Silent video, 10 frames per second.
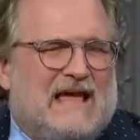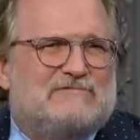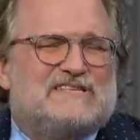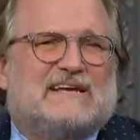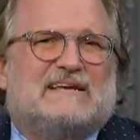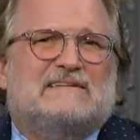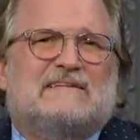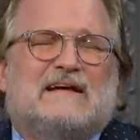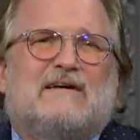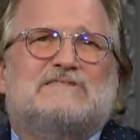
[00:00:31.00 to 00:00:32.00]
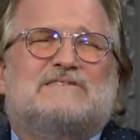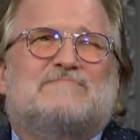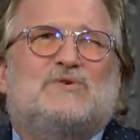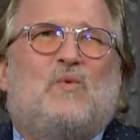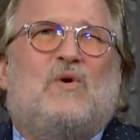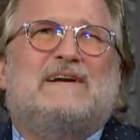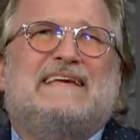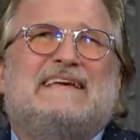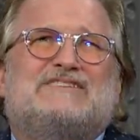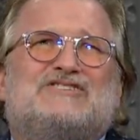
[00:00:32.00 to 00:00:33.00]
I was like in, I was
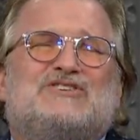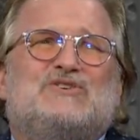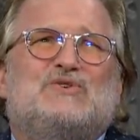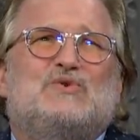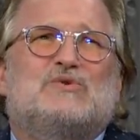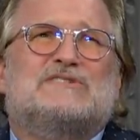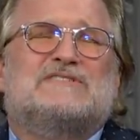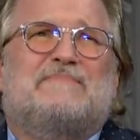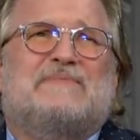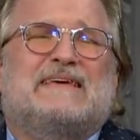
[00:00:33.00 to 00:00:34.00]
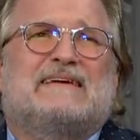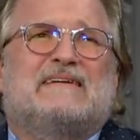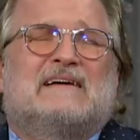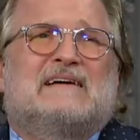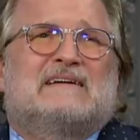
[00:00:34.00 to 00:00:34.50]
22 or something.